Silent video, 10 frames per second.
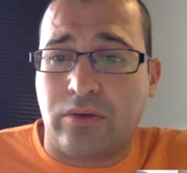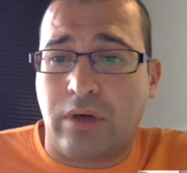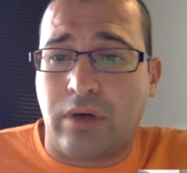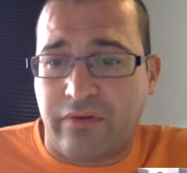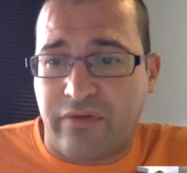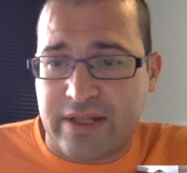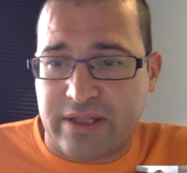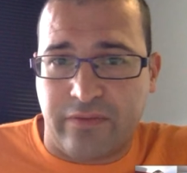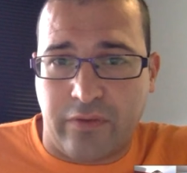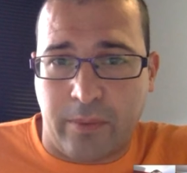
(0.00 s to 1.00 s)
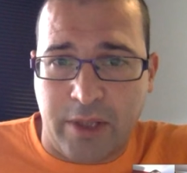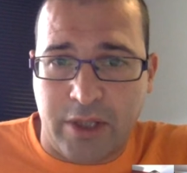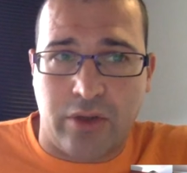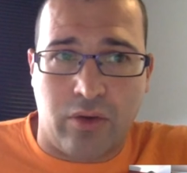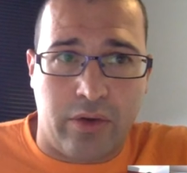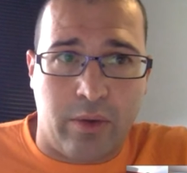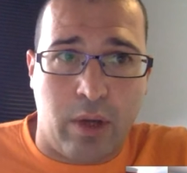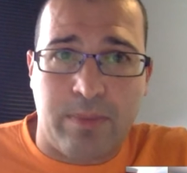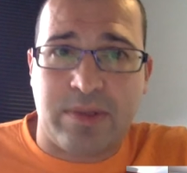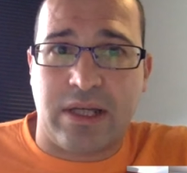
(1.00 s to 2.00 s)
to harvest information on the
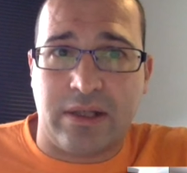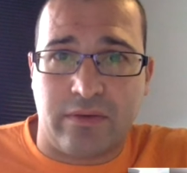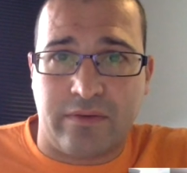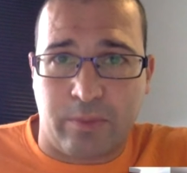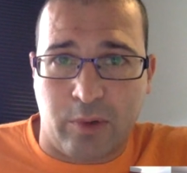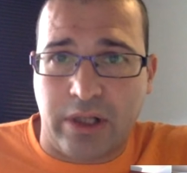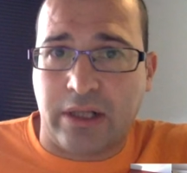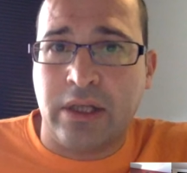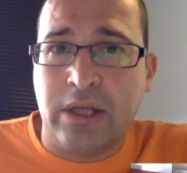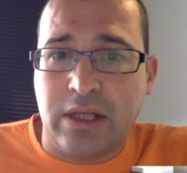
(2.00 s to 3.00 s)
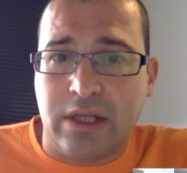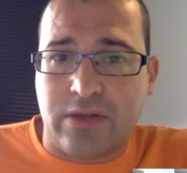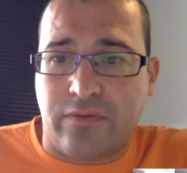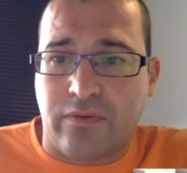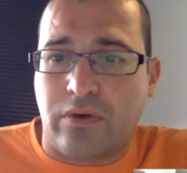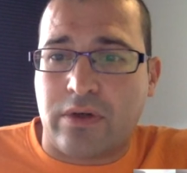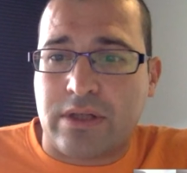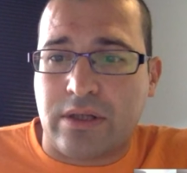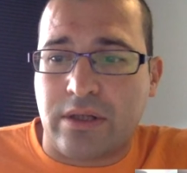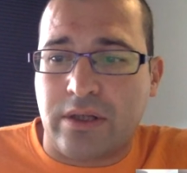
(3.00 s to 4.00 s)
website of the product is, of
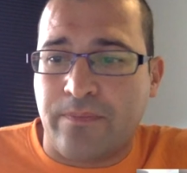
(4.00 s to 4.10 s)
course,